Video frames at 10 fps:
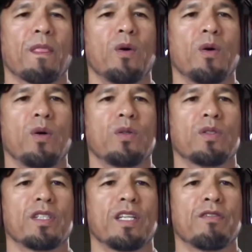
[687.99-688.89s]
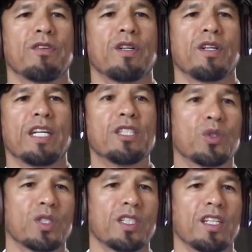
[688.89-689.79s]
who's either
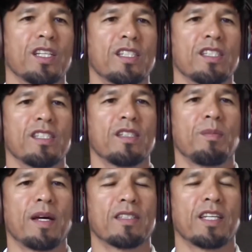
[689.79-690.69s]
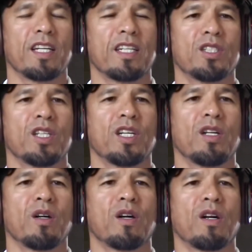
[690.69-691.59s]
interested in meditation
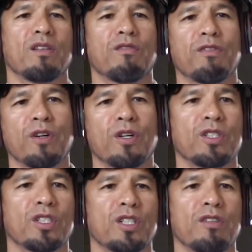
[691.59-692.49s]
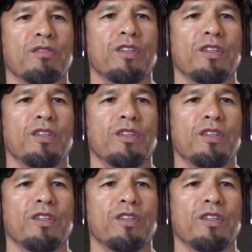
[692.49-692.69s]
or on the verge of